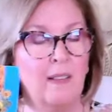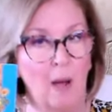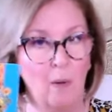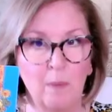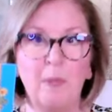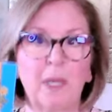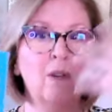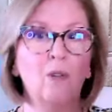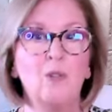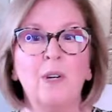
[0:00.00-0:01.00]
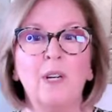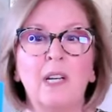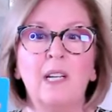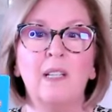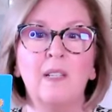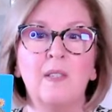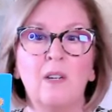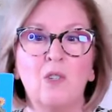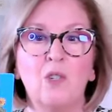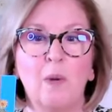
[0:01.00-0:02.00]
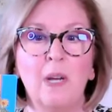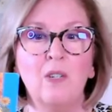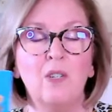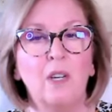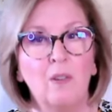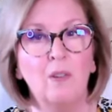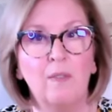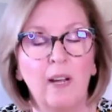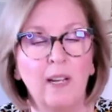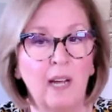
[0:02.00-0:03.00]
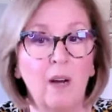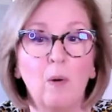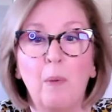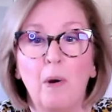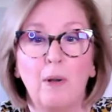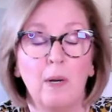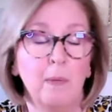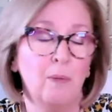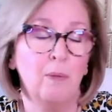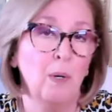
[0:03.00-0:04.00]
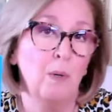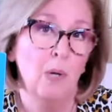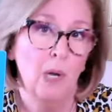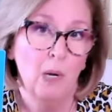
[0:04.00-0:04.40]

That would be your trinity in this situation, your divine counterpart coming through